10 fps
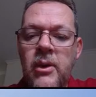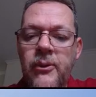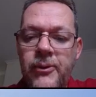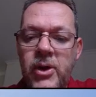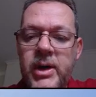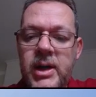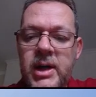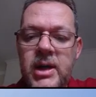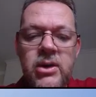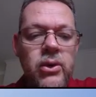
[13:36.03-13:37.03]

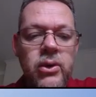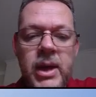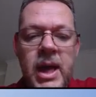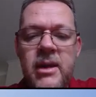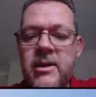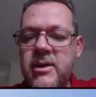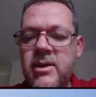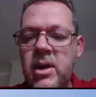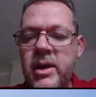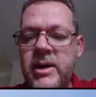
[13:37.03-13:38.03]
Finally, your
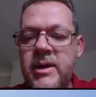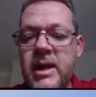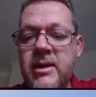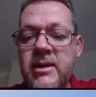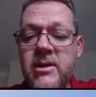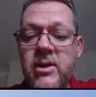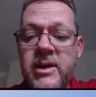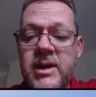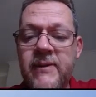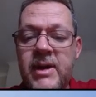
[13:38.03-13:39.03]
exercise is exercise
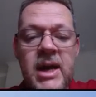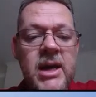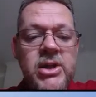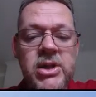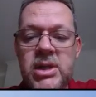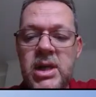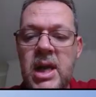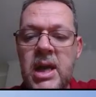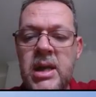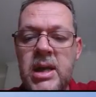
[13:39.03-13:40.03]
7H,
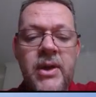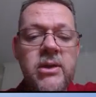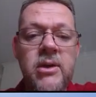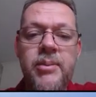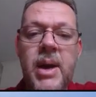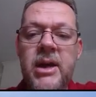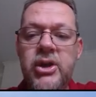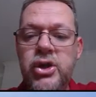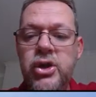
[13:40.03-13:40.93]
and that's on page